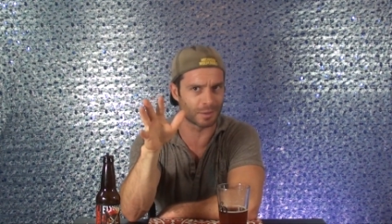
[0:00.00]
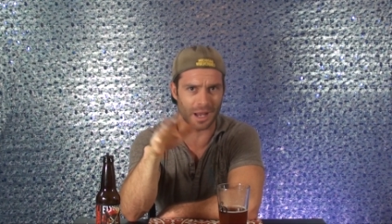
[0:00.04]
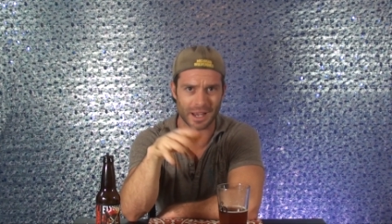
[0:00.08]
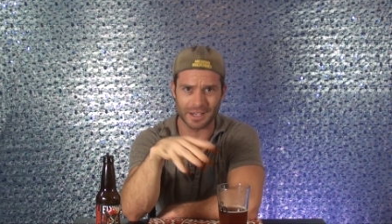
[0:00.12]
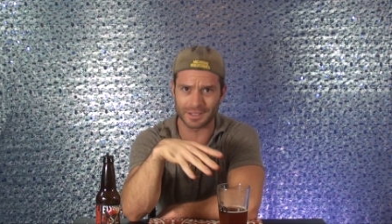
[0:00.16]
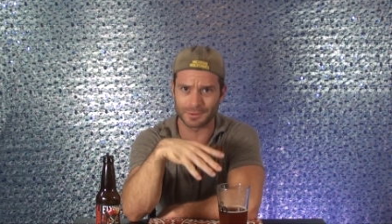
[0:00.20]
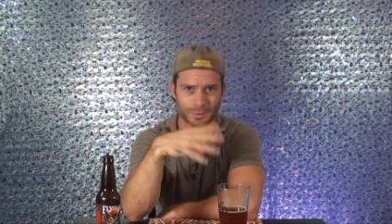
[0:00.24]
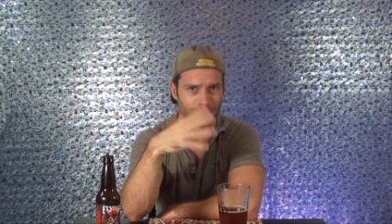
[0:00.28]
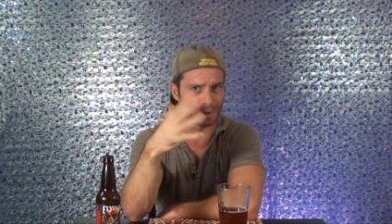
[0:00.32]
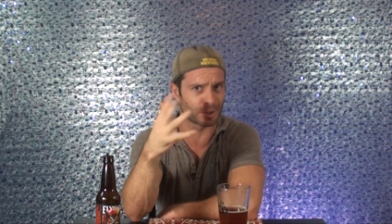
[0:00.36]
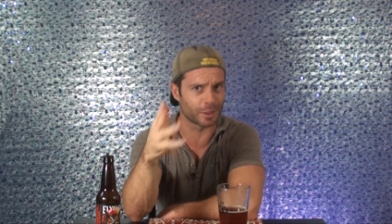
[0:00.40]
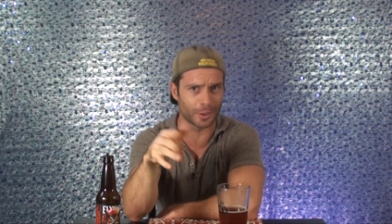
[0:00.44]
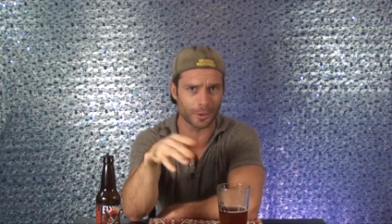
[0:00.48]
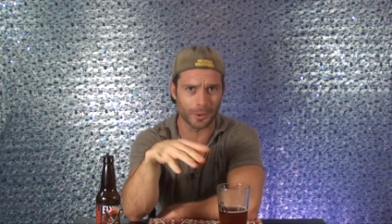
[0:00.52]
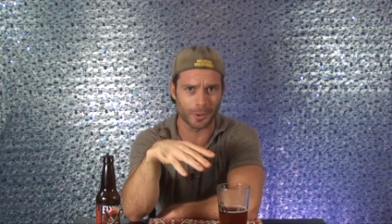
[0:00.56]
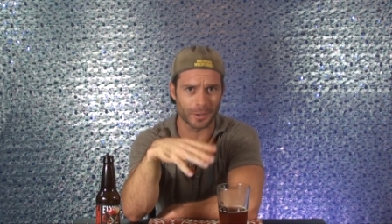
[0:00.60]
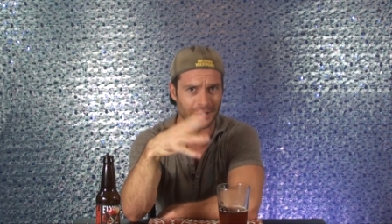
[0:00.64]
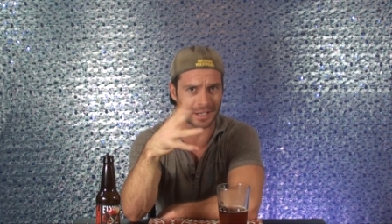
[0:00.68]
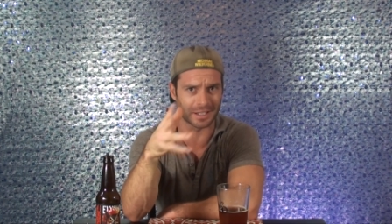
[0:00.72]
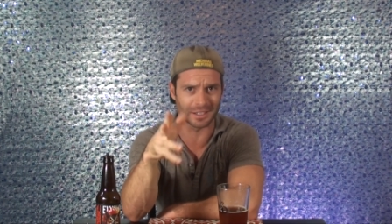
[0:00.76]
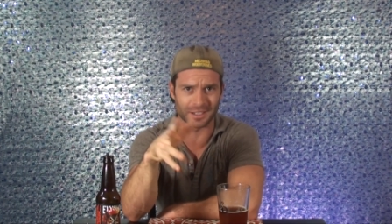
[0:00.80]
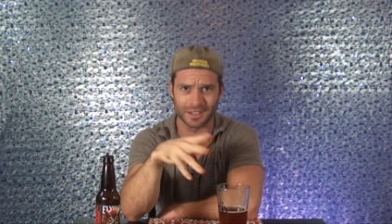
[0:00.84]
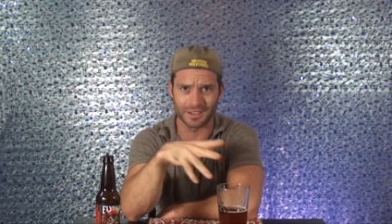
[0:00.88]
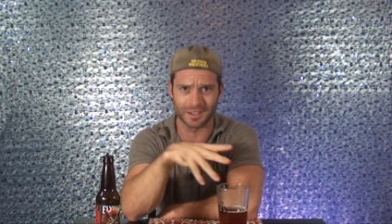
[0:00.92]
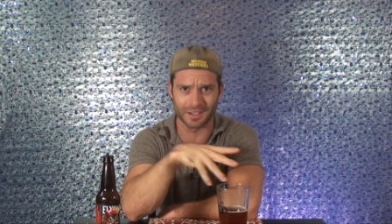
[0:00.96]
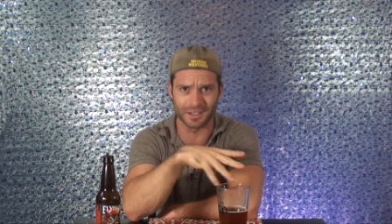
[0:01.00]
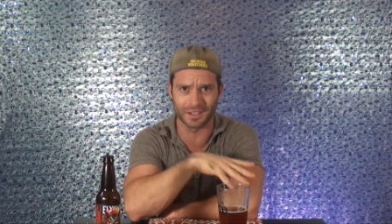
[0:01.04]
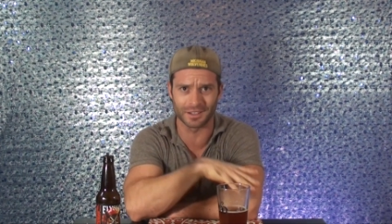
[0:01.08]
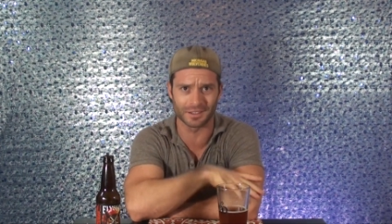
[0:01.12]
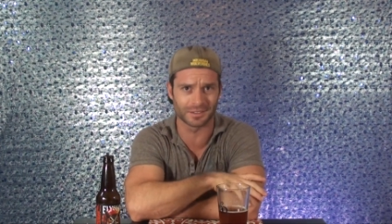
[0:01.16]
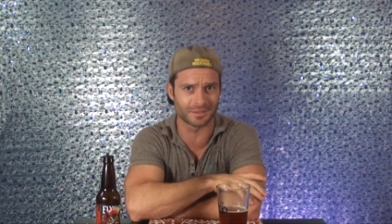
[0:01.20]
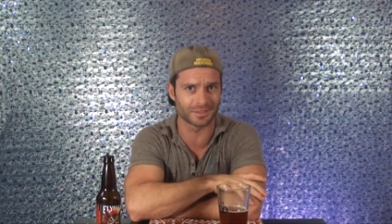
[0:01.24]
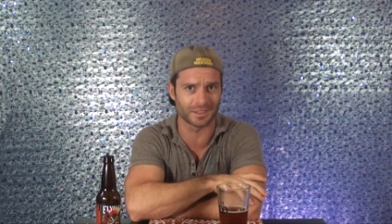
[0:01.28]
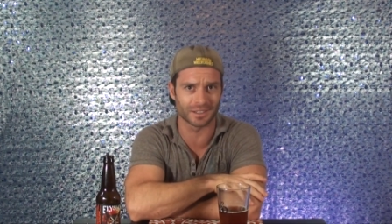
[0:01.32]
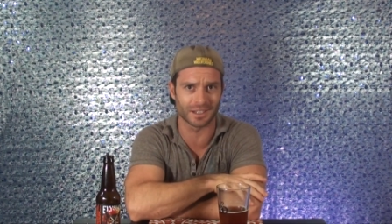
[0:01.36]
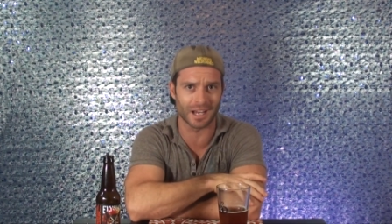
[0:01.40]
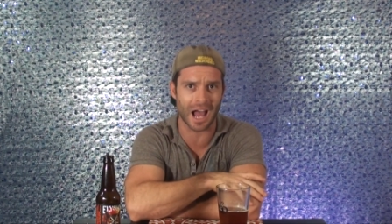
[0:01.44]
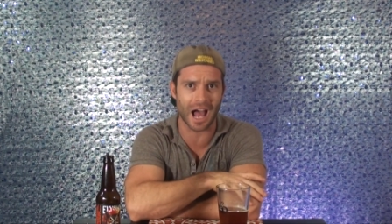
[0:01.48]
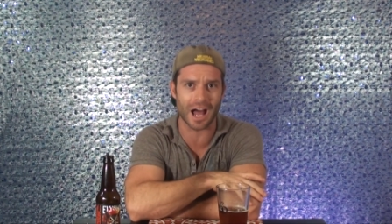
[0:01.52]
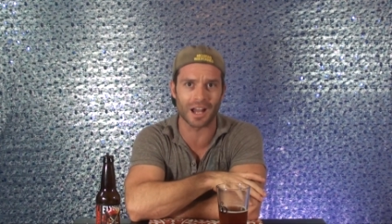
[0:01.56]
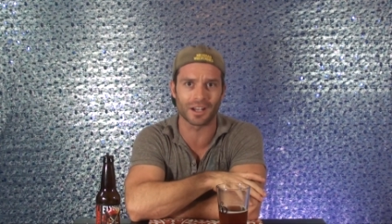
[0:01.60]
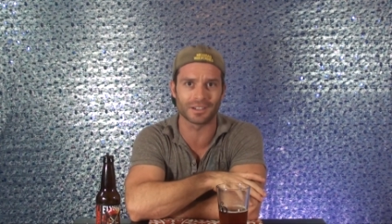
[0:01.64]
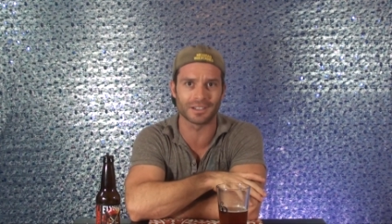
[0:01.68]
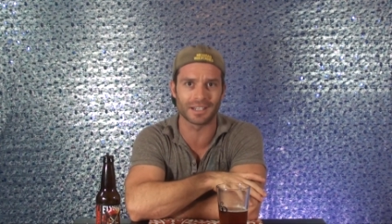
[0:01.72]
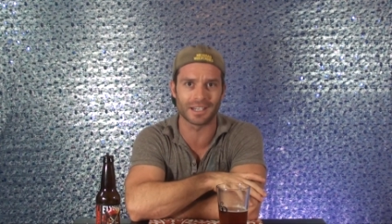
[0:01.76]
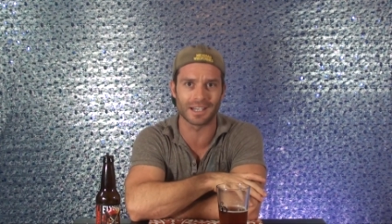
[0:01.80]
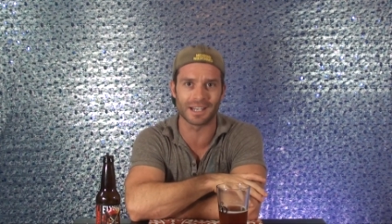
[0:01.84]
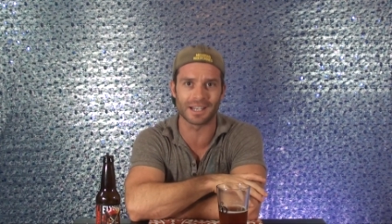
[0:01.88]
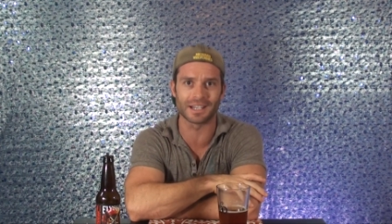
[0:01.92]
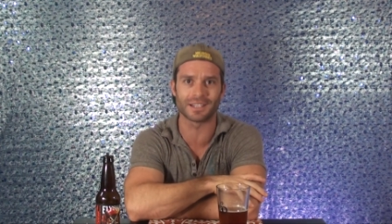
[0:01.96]
as we're going into the
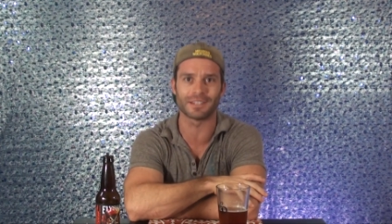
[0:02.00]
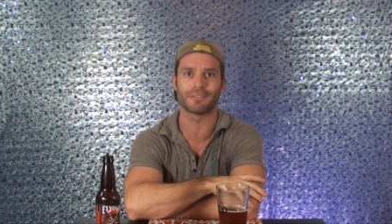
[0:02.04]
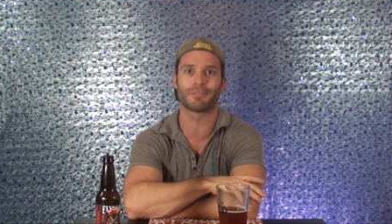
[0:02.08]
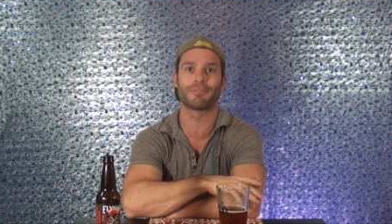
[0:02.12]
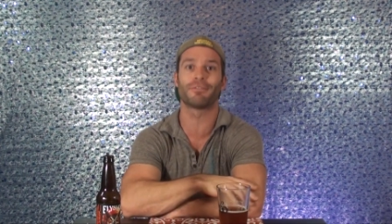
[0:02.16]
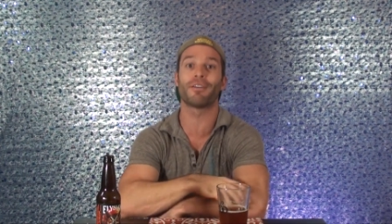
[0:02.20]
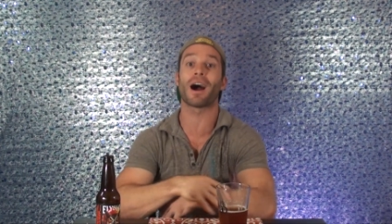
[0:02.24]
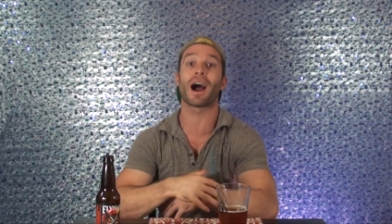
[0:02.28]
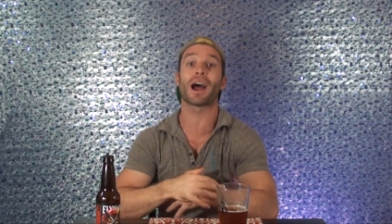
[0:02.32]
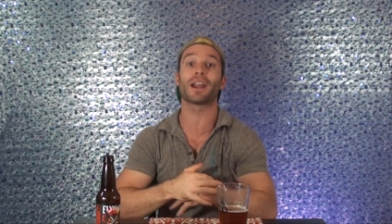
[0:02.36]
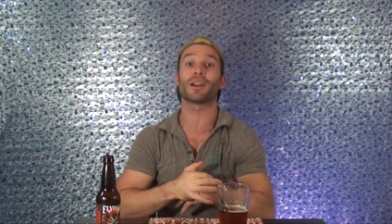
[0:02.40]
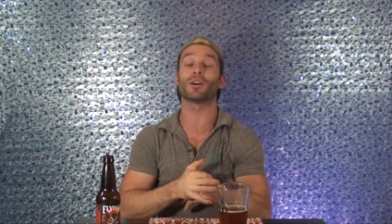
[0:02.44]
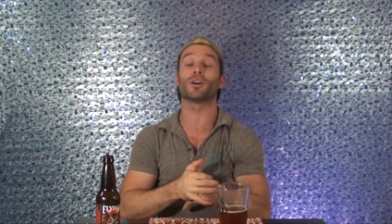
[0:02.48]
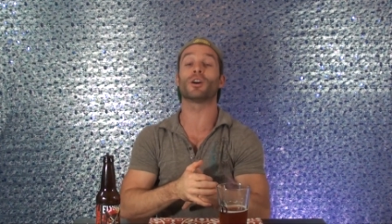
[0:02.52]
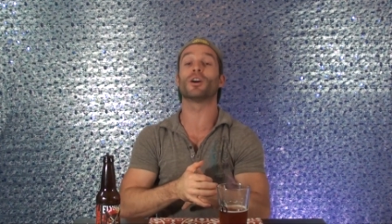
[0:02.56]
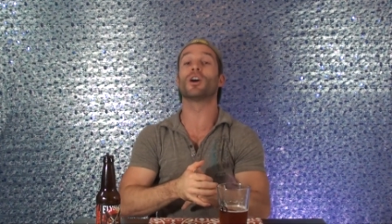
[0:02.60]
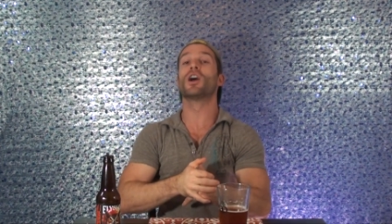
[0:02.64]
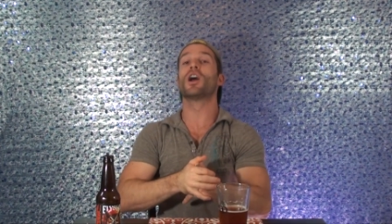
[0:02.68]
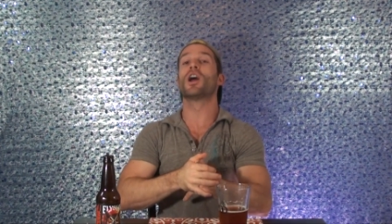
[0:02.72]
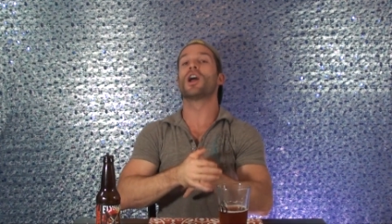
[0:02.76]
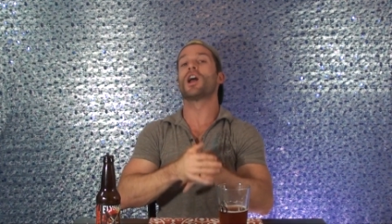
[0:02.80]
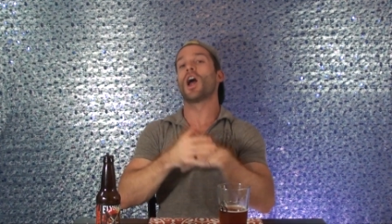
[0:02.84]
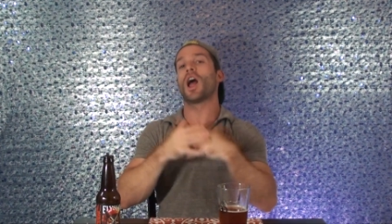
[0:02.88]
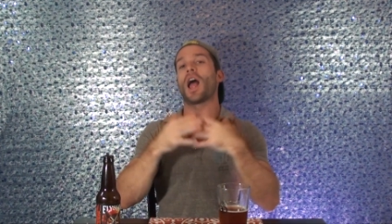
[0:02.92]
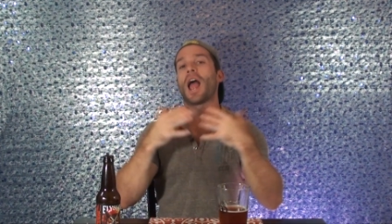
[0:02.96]
holiday, the final